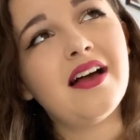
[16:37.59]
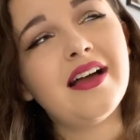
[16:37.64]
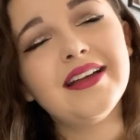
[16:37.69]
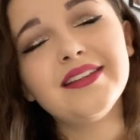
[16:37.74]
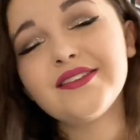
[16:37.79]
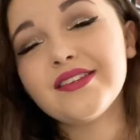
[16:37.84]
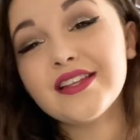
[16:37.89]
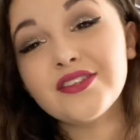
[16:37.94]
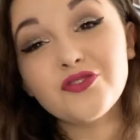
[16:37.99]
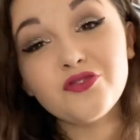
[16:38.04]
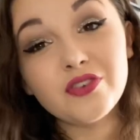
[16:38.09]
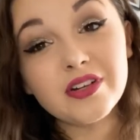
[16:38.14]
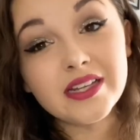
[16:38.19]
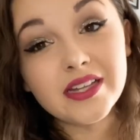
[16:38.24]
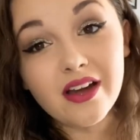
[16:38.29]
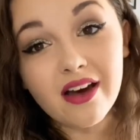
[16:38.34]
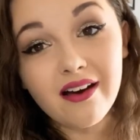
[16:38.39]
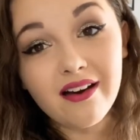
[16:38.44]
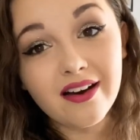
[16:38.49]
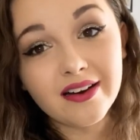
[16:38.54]
it's it's
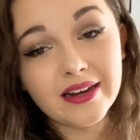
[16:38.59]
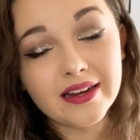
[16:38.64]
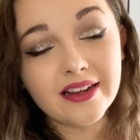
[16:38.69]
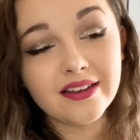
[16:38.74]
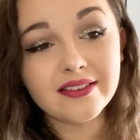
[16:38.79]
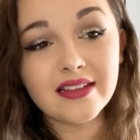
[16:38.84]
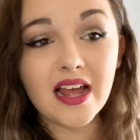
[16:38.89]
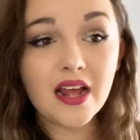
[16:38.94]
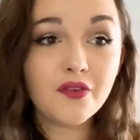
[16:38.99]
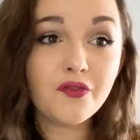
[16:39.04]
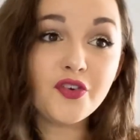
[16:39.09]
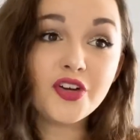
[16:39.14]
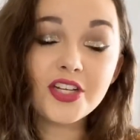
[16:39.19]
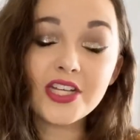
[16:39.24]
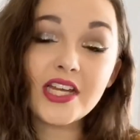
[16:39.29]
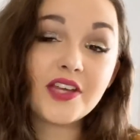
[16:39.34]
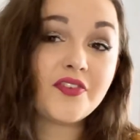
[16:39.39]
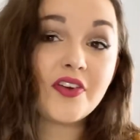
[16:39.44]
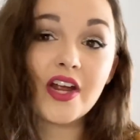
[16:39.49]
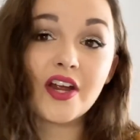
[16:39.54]
really hard because every
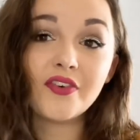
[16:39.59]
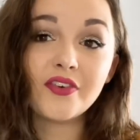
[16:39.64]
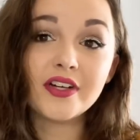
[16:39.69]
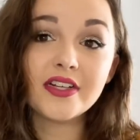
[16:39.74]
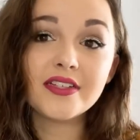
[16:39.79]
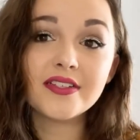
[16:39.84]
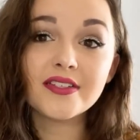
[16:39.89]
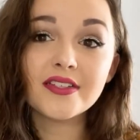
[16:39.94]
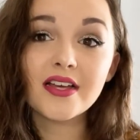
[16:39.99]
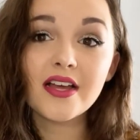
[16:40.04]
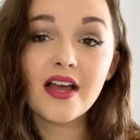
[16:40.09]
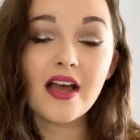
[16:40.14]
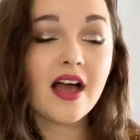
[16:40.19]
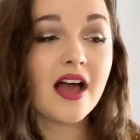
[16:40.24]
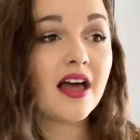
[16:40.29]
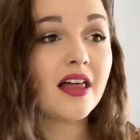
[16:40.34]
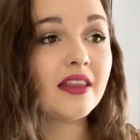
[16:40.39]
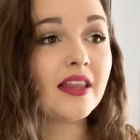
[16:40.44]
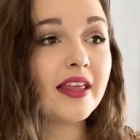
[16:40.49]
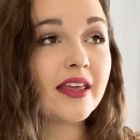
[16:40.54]
day varies
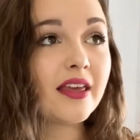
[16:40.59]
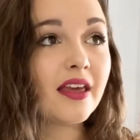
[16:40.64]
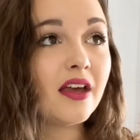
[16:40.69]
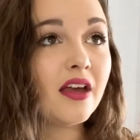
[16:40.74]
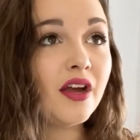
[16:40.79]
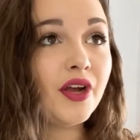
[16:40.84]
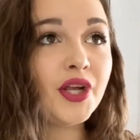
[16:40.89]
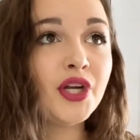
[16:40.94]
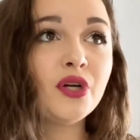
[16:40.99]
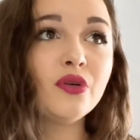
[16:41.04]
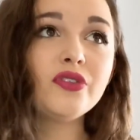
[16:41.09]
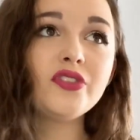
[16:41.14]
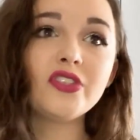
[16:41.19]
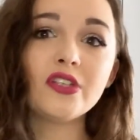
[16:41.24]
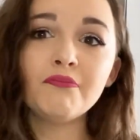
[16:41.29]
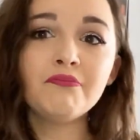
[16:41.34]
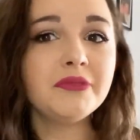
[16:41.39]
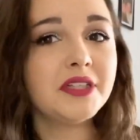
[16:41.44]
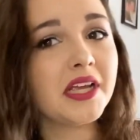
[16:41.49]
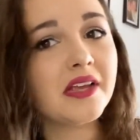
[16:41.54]
like you know
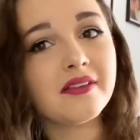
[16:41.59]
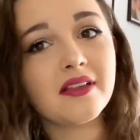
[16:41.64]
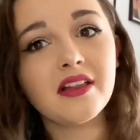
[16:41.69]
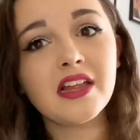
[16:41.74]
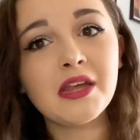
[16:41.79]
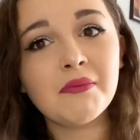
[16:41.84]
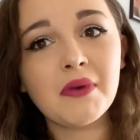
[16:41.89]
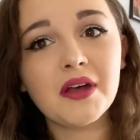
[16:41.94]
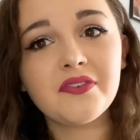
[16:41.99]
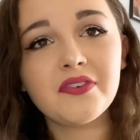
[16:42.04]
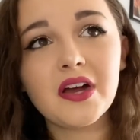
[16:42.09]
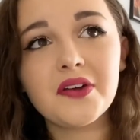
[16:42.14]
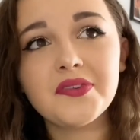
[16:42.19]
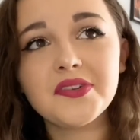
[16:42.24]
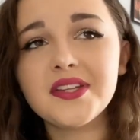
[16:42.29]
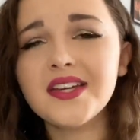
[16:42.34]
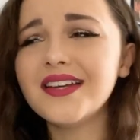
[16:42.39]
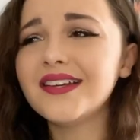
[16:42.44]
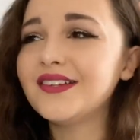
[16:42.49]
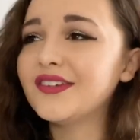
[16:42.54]
some days I'll eat my five a
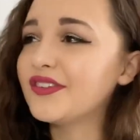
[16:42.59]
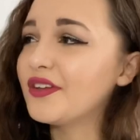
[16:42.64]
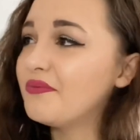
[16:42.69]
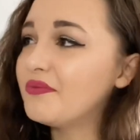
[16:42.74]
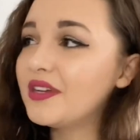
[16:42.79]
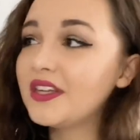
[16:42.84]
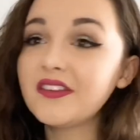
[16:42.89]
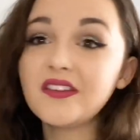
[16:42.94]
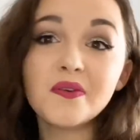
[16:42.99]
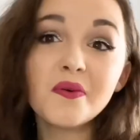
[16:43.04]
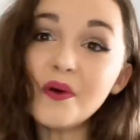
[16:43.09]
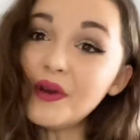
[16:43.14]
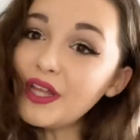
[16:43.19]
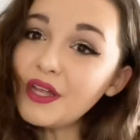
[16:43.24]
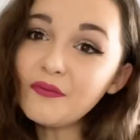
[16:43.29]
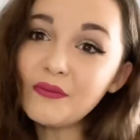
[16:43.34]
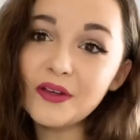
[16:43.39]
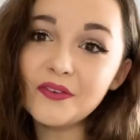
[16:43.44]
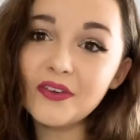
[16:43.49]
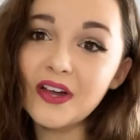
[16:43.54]
day some days I won't
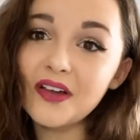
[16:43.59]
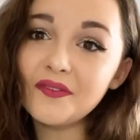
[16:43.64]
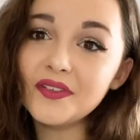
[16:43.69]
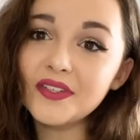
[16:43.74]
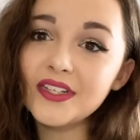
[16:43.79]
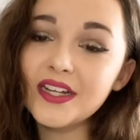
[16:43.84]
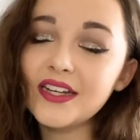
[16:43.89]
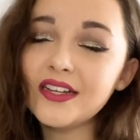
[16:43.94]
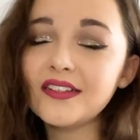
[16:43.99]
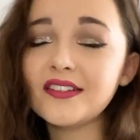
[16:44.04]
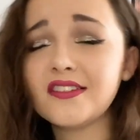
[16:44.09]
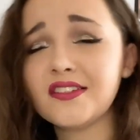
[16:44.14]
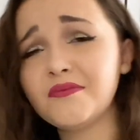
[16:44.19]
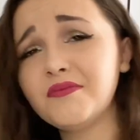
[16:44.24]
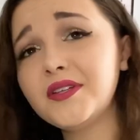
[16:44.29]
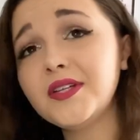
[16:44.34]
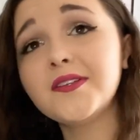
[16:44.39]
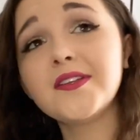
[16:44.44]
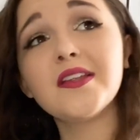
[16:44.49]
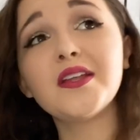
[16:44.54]
eat my five a day some
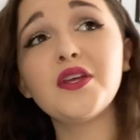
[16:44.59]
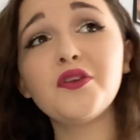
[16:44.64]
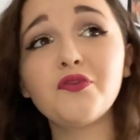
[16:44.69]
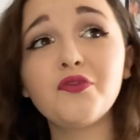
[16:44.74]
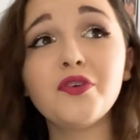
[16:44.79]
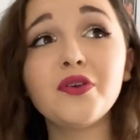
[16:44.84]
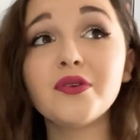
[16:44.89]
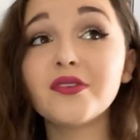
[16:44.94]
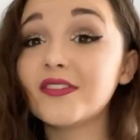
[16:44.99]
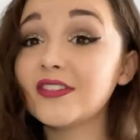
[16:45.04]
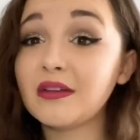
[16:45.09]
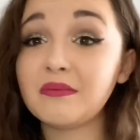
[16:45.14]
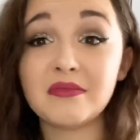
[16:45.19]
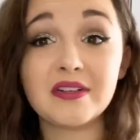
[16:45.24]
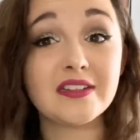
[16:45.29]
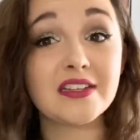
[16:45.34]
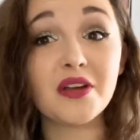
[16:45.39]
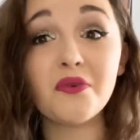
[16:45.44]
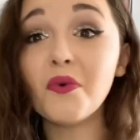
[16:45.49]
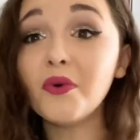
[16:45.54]
days I'll eat fruit some
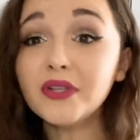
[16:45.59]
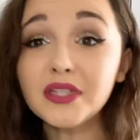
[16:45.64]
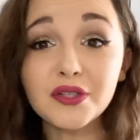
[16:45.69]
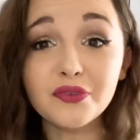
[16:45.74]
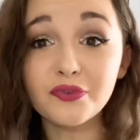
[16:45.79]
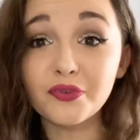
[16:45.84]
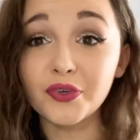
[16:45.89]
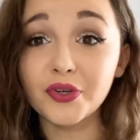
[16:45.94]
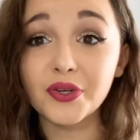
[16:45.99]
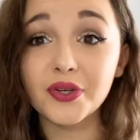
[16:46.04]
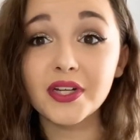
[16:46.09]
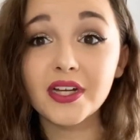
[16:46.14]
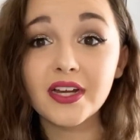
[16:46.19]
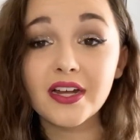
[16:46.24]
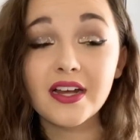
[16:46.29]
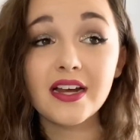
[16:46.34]
days I won't eat fruit